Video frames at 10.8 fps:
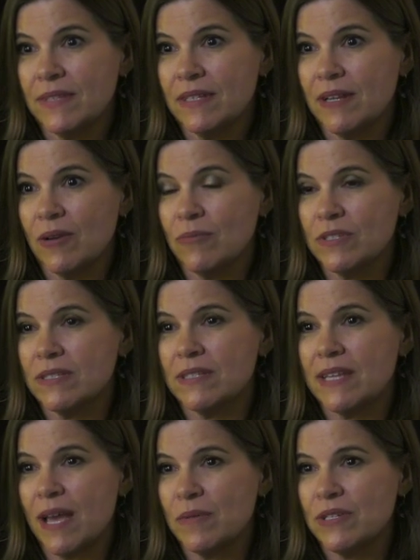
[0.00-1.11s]
was as
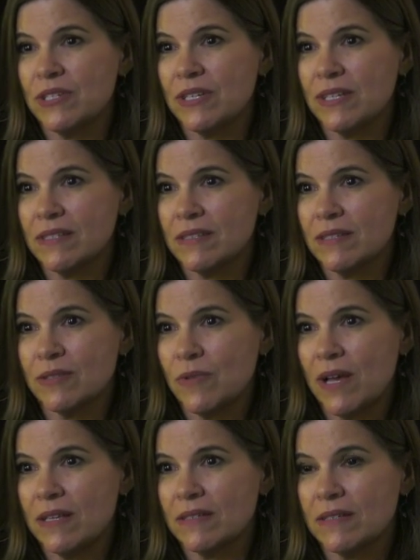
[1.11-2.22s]
damaging as this
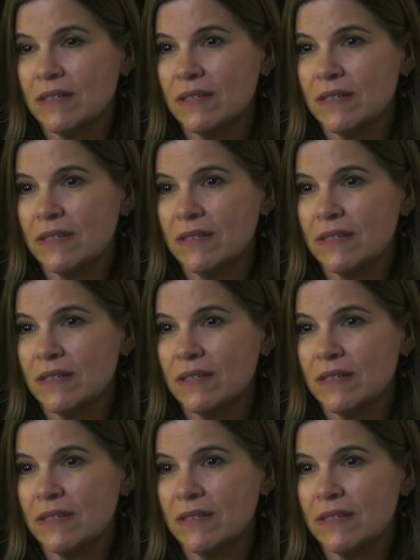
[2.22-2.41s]
was.